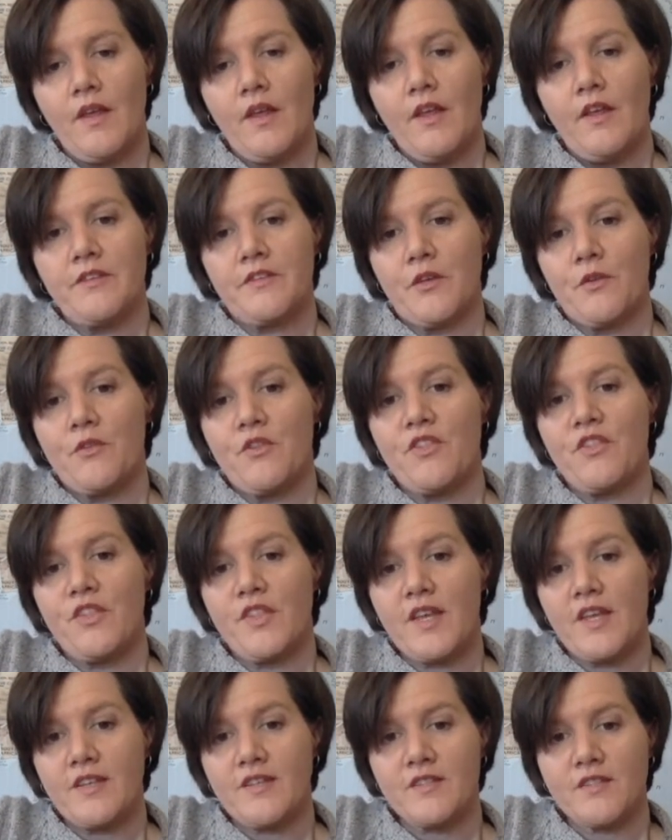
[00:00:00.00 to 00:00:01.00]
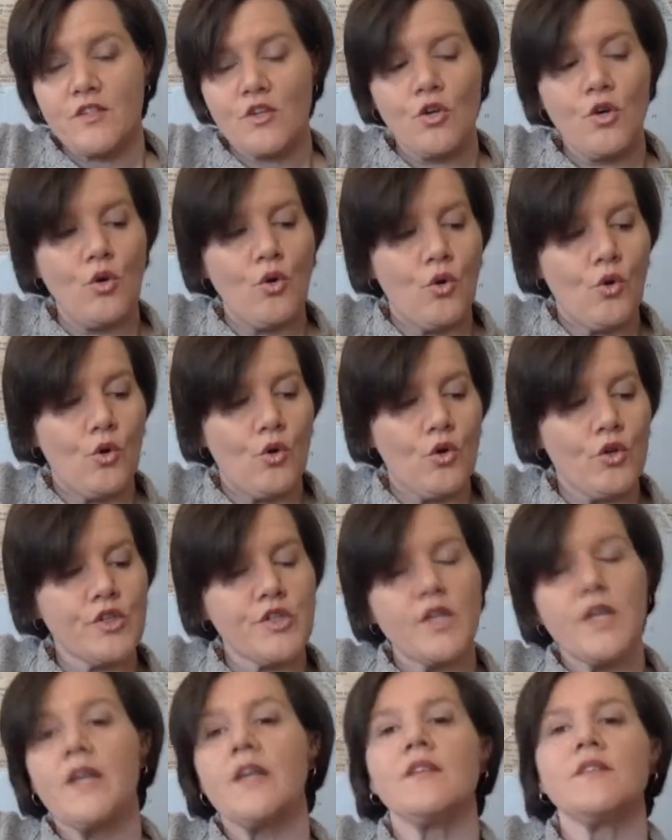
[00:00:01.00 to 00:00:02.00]
so this chord
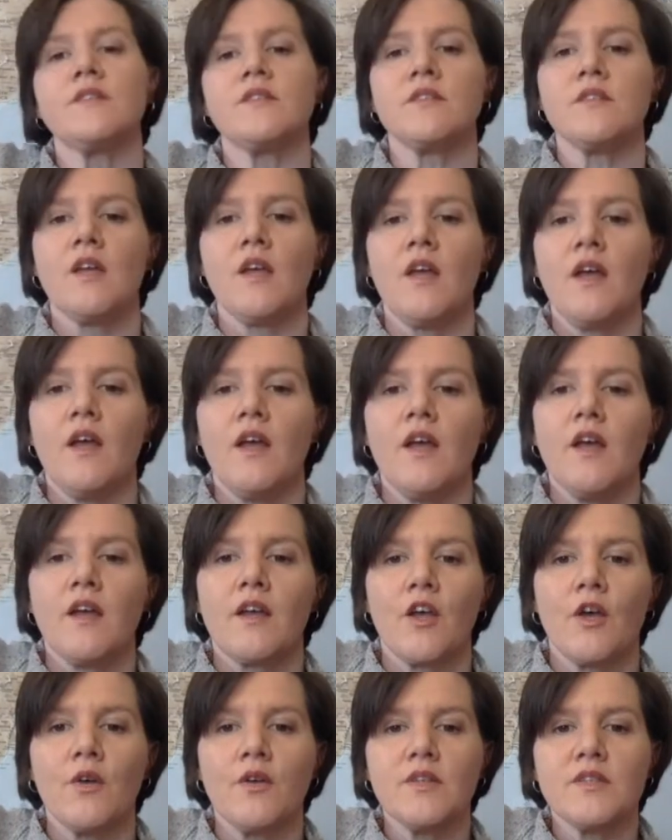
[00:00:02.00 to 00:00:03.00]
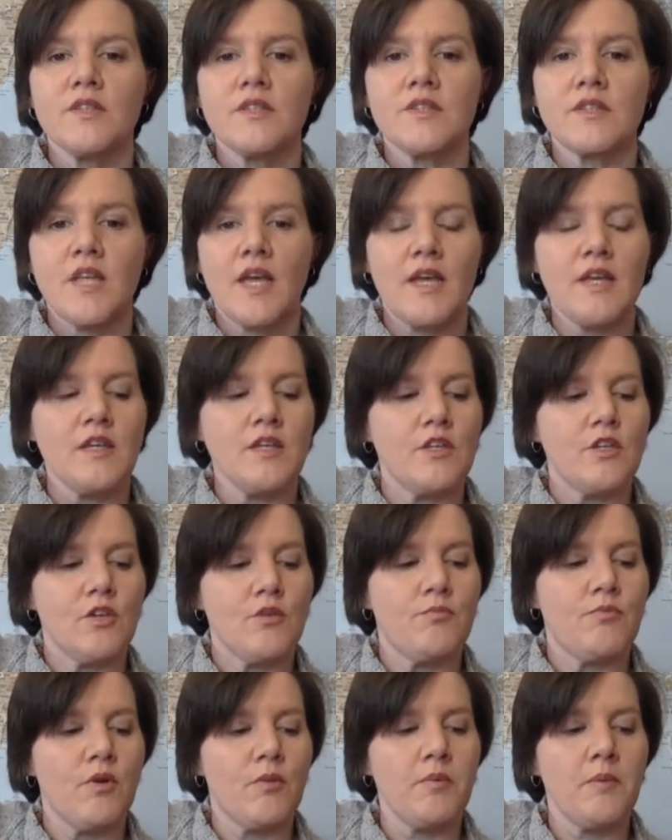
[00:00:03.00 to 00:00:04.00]
is going to take
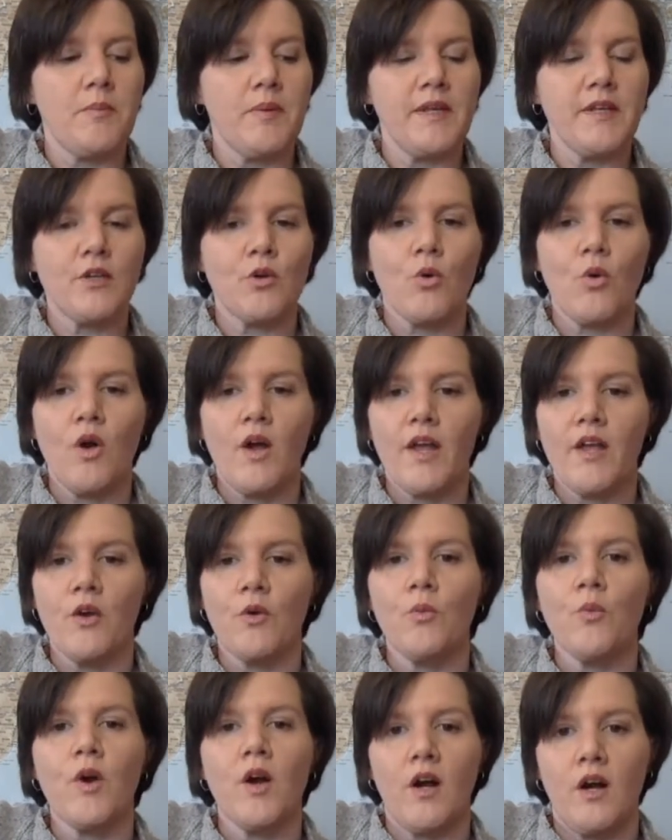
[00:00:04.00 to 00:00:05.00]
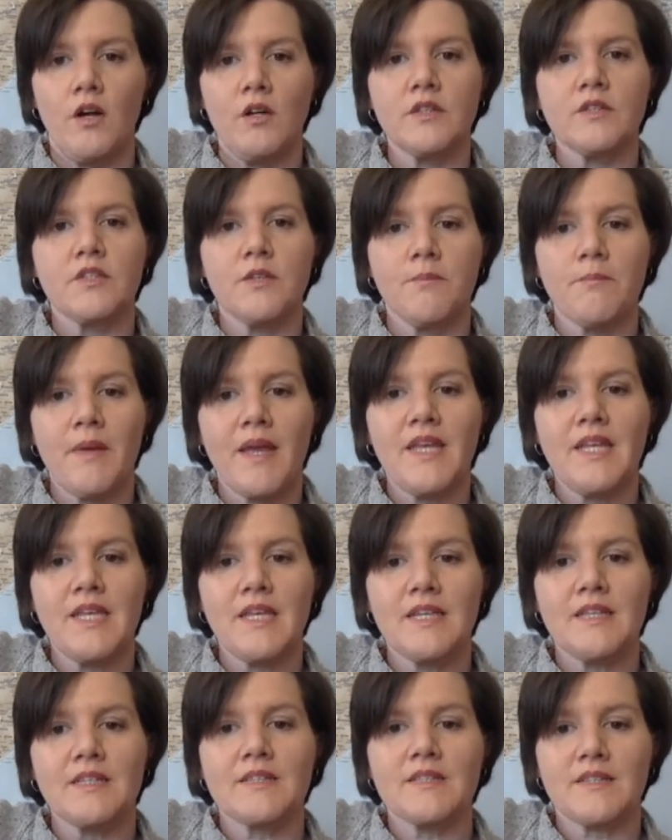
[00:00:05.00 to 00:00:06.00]
you probably quite a while to make
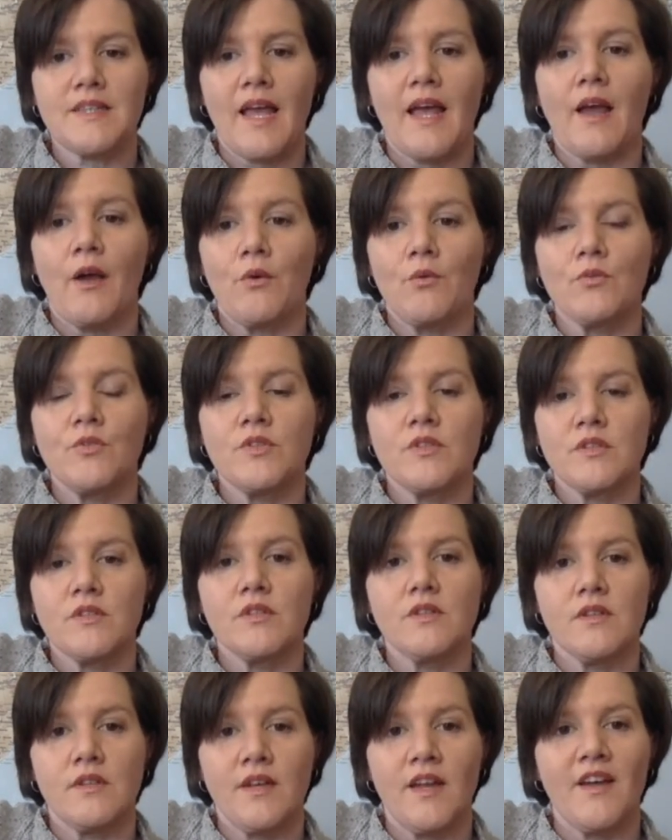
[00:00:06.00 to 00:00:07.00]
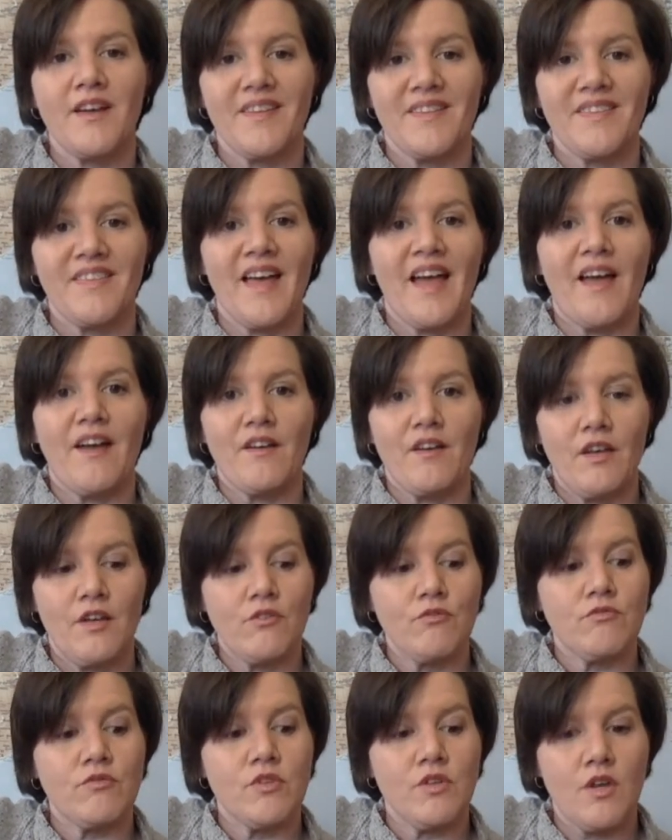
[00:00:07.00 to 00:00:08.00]
it sound like that, like
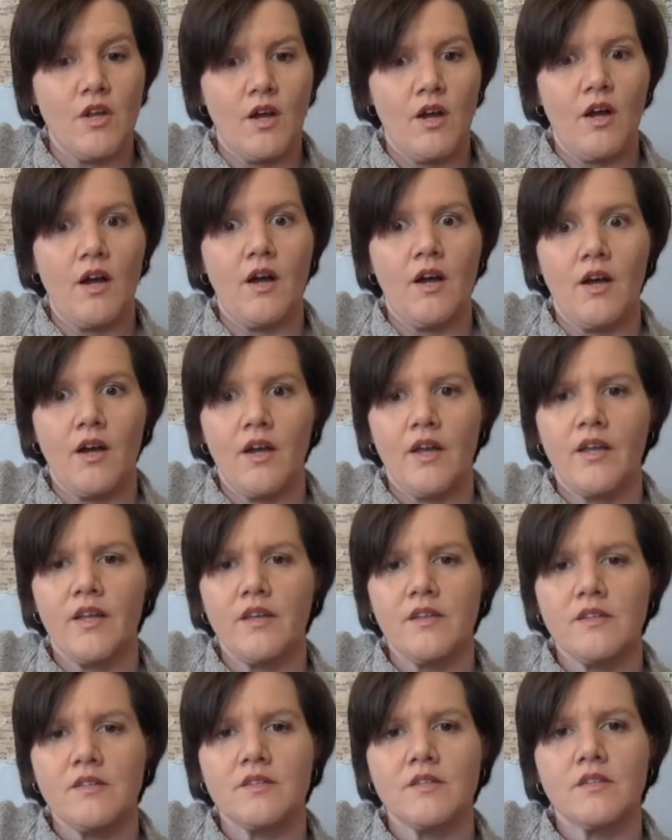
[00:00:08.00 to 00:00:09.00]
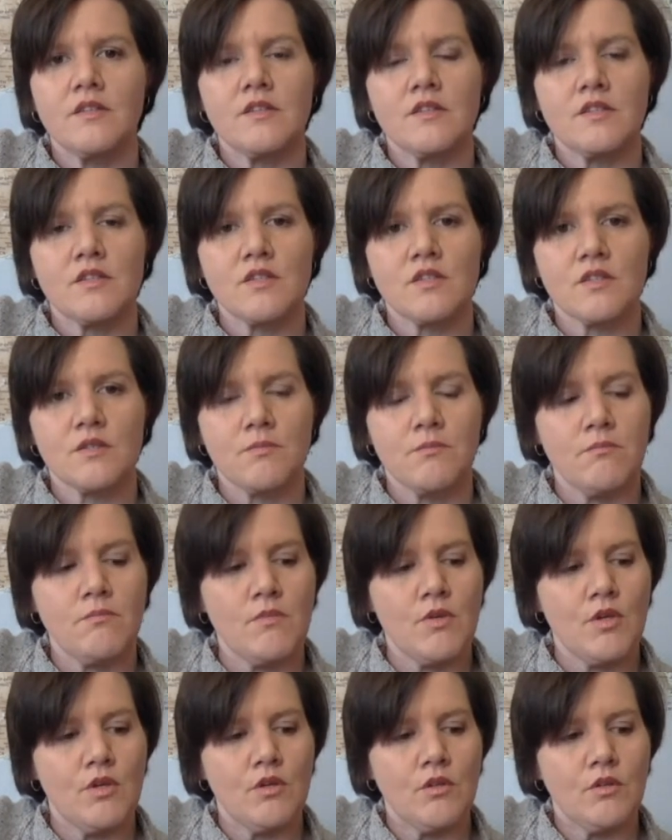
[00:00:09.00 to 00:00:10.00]
nice and
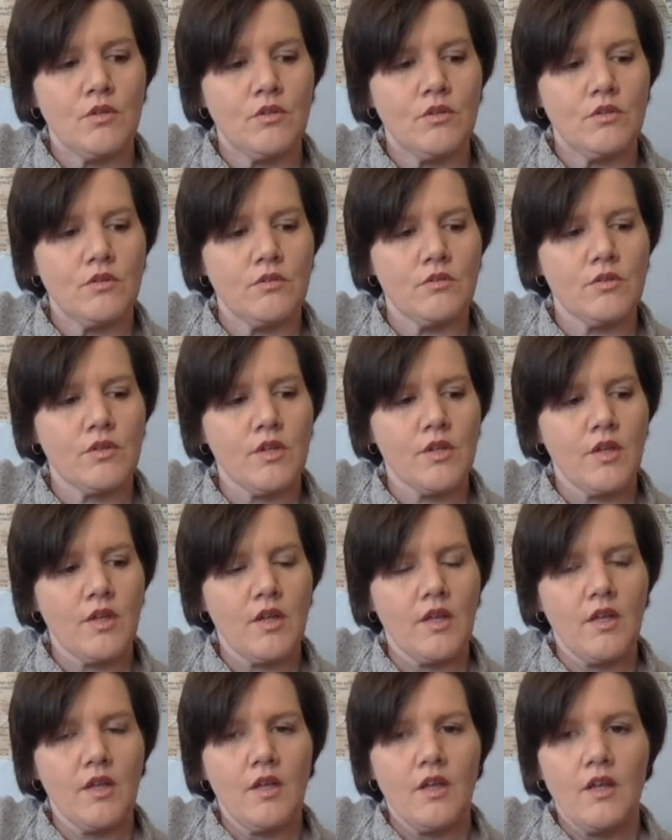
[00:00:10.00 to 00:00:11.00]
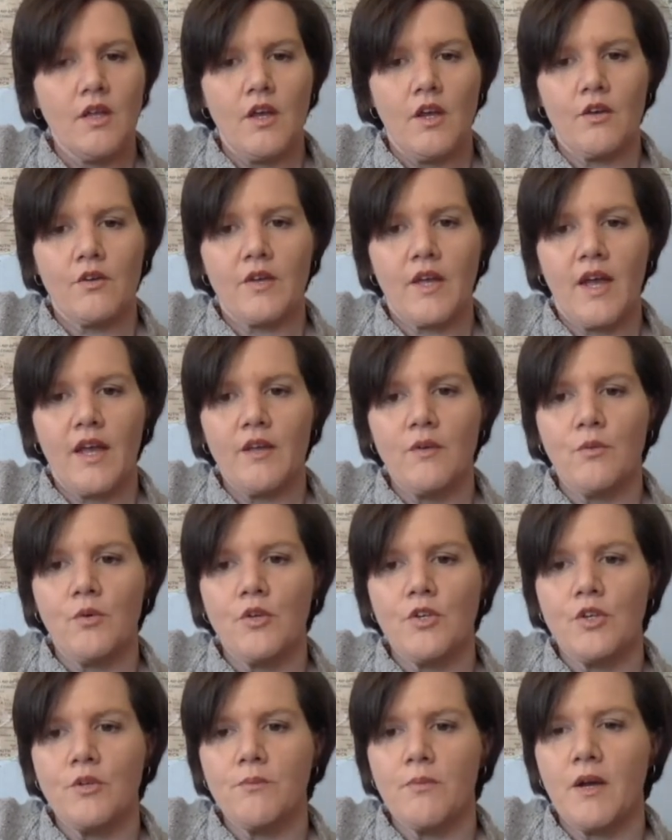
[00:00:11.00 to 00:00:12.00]
smooth. Okay,
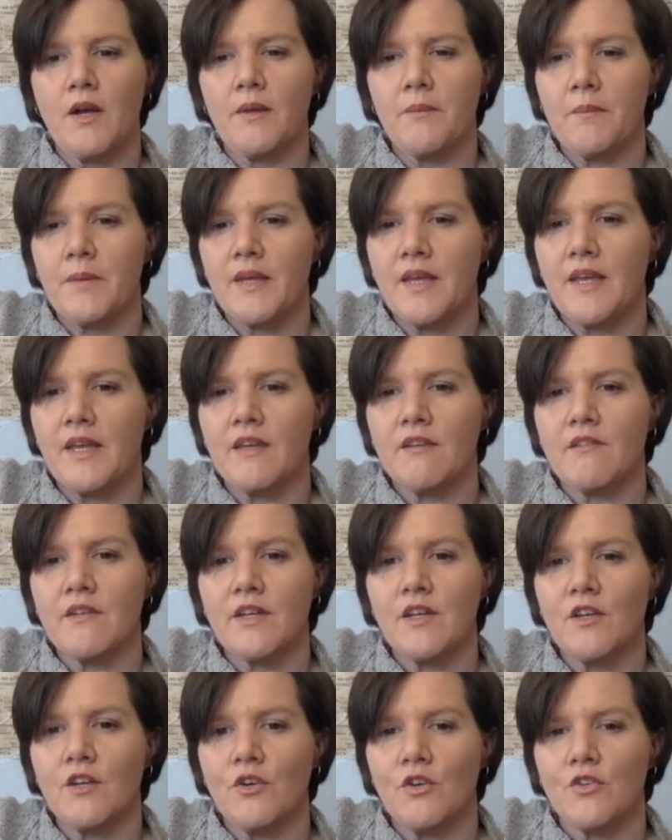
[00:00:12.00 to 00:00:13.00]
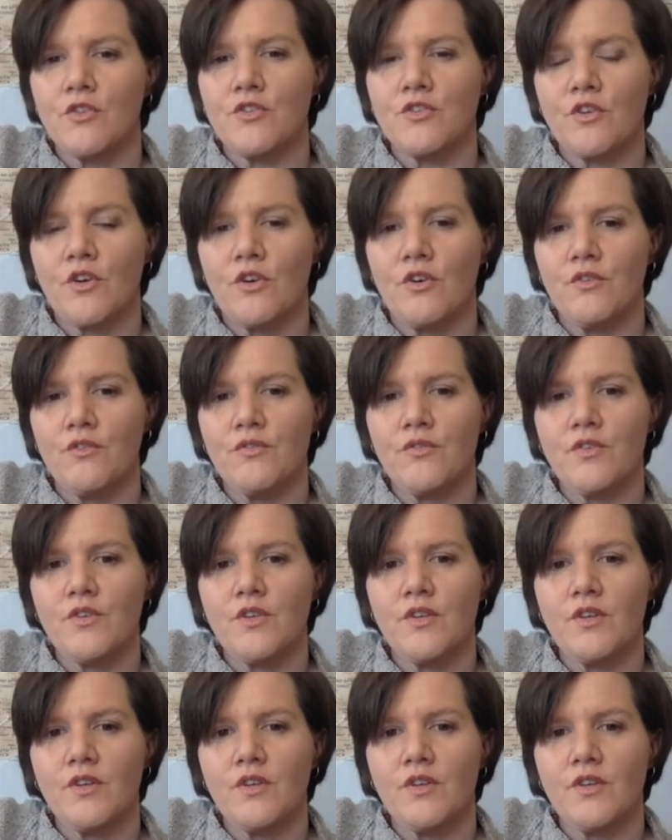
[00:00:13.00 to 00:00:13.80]
what you might be hearing lots of